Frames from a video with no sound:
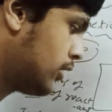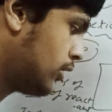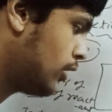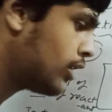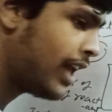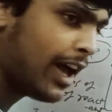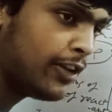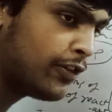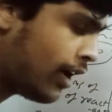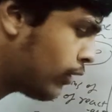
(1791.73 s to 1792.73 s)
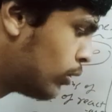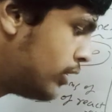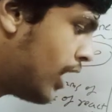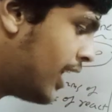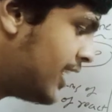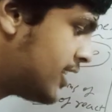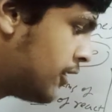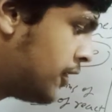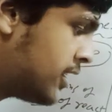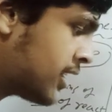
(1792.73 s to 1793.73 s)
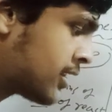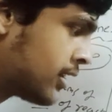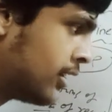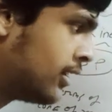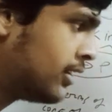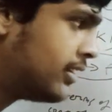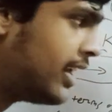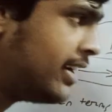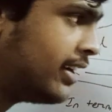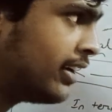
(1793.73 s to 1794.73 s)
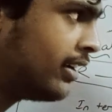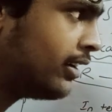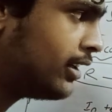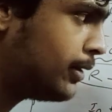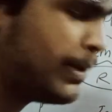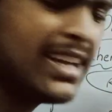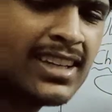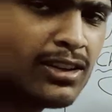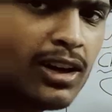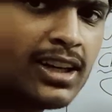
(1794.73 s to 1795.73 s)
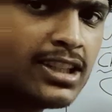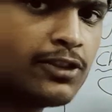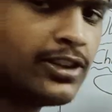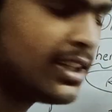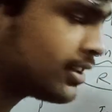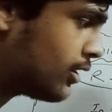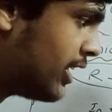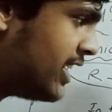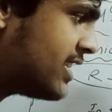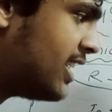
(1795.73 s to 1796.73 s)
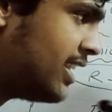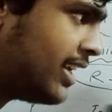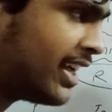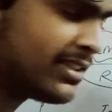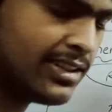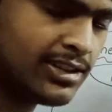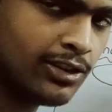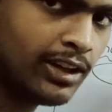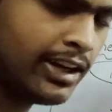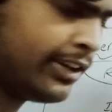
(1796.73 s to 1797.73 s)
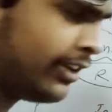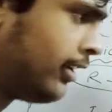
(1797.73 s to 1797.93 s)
You should have, if you have good knowledge in physics, then basic knowledge in physics, you can easily ace this. Okay, right?